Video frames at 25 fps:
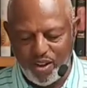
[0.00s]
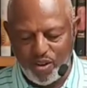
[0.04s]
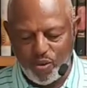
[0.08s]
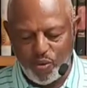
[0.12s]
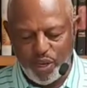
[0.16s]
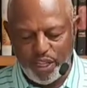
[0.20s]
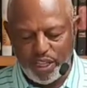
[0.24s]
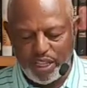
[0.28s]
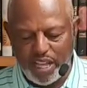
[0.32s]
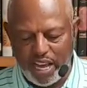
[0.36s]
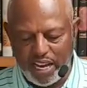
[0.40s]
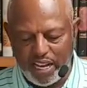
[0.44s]

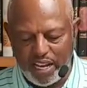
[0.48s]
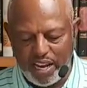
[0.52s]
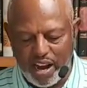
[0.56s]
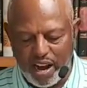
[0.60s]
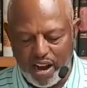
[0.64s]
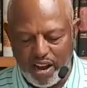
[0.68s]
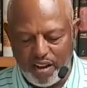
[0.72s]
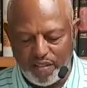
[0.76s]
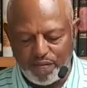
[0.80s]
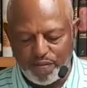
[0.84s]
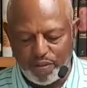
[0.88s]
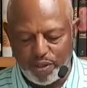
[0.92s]
We thank
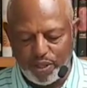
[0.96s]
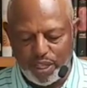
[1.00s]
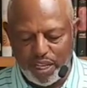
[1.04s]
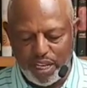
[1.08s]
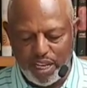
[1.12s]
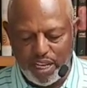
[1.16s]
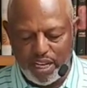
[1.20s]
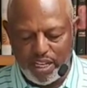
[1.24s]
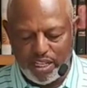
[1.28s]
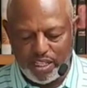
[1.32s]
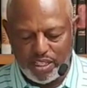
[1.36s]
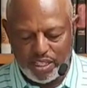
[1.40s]
God for
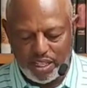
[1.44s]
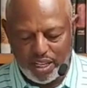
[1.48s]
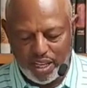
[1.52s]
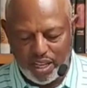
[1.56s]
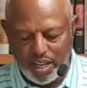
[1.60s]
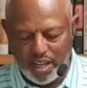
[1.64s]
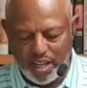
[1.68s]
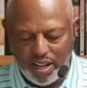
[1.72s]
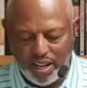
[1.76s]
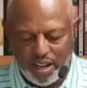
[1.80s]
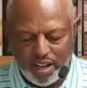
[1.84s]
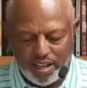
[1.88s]
these
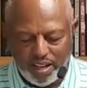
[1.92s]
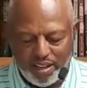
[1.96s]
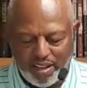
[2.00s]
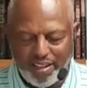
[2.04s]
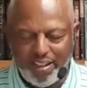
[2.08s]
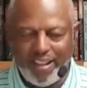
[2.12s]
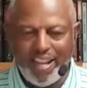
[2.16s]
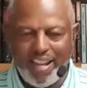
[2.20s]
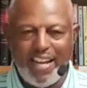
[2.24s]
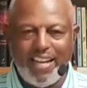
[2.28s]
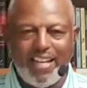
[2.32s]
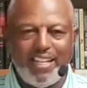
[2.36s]

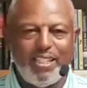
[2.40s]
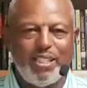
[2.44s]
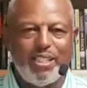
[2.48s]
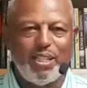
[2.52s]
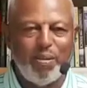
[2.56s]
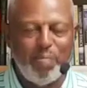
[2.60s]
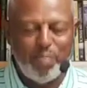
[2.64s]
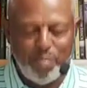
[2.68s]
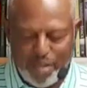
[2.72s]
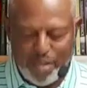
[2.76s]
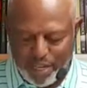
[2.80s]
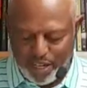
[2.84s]
ladies
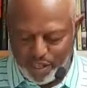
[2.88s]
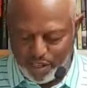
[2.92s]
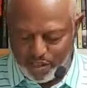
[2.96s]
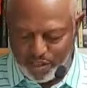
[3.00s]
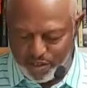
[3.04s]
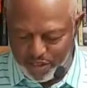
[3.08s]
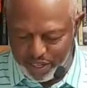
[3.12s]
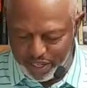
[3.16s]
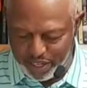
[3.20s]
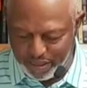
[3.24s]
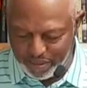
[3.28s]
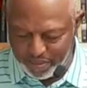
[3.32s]
in
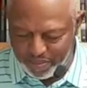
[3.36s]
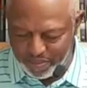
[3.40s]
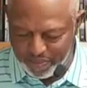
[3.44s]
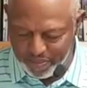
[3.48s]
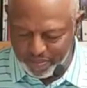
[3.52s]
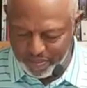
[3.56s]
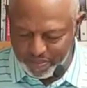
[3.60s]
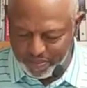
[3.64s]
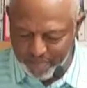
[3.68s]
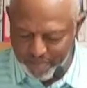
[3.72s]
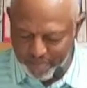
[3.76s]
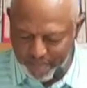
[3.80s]
ministry.
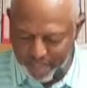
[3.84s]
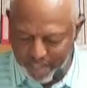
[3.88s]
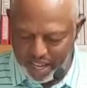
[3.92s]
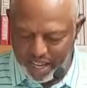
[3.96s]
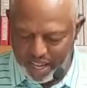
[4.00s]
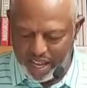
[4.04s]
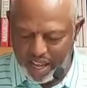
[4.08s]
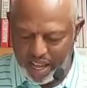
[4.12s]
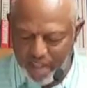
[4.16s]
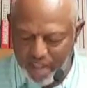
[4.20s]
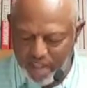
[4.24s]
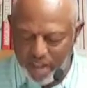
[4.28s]

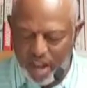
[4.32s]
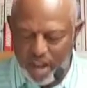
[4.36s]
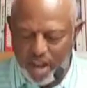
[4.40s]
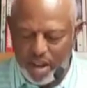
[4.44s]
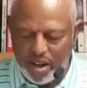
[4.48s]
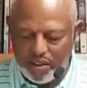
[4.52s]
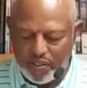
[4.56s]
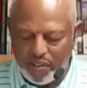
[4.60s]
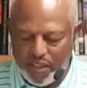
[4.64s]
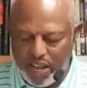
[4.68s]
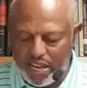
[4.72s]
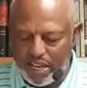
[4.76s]

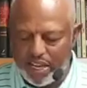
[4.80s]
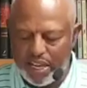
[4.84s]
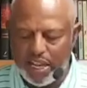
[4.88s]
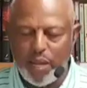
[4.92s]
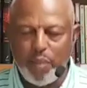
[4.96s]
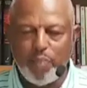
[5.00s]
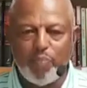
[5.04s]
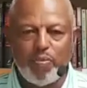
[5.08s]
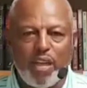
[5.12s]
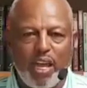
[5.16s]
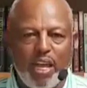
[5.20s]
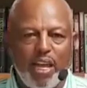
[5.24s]
Uh, they
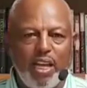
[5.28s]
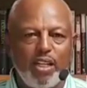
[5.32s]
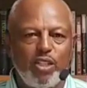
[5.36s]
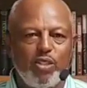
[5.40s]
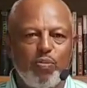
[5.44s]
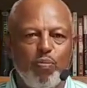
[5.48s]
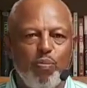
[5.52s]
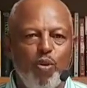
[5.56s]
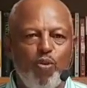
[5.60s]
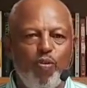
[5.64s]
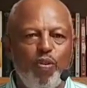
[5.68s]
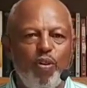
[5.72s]
keep things
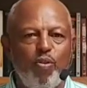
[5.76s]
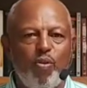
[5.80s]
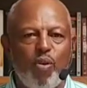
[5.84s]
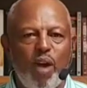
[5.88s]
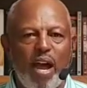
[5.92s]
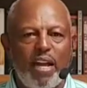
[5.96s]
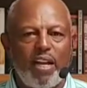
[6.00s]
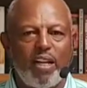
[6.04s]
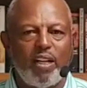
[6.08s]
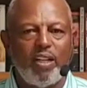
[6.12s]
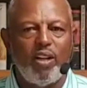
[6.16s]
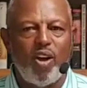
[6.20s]
moving
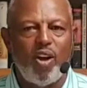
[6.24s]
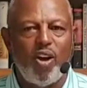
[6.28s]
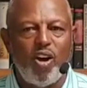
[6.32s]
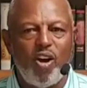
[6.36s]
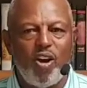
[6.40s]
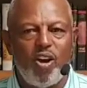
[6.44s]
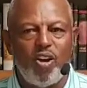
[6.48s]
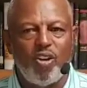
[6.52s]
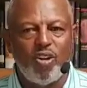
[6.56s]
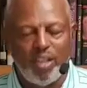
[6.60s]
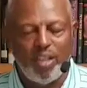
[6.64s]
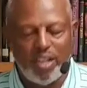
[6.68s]
right
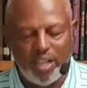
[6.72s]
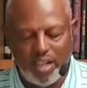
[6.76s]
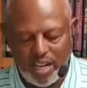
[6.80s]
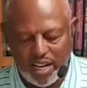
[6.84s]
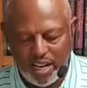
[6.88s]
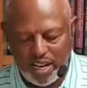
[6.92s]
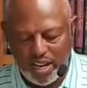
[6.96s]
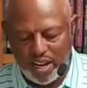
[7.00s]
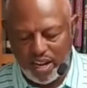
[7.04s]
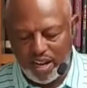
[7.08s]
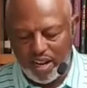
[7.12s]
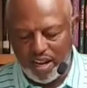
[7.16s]
along
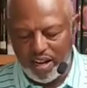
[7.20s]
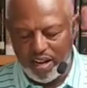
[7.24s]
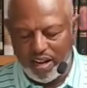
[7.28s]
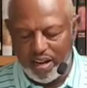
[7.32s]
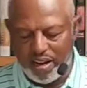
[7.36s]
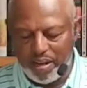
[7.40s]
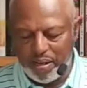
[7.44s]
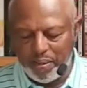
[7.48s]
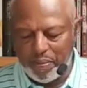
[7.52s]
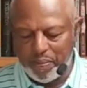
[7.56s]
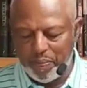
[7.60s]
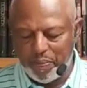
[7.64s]

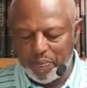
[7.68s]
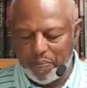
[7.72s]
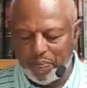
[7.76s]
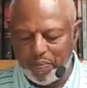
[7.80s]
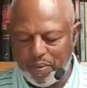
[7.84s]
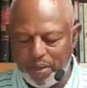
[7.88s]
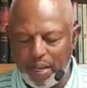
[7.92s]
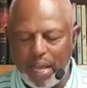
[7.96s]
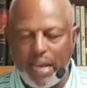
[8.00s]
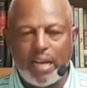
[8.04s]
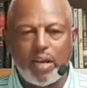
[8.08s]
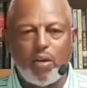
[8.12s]
um,
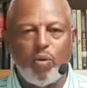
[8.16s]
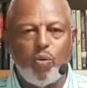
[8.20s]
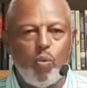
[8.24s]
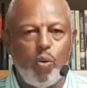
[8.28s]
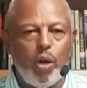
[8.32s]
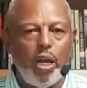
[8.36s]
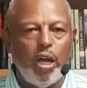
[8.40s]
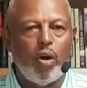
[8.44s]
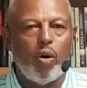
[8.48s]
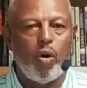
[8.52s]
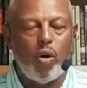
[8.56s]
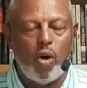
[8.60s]
like a
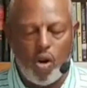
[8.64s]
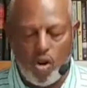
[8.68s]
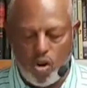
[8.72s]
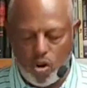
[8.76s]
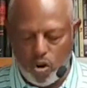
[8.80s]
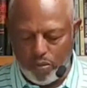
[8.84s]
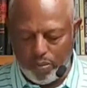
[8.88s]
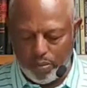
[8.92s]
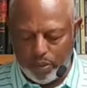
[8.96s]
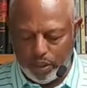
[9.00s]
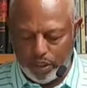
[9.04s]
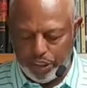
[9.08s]
well
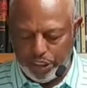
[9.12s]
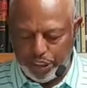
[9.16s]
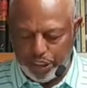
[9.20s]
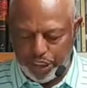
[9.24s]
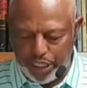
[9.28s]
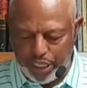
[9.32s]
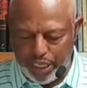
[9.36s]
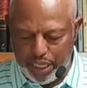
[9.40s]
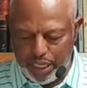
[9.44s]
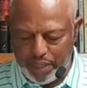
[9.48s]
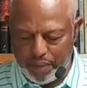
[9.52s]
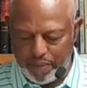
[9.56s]
oiled
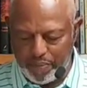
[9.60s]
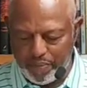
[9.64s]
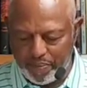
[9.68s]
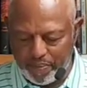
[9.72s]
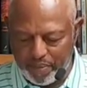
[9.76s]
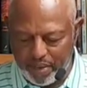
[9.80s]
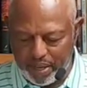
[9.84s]
machine.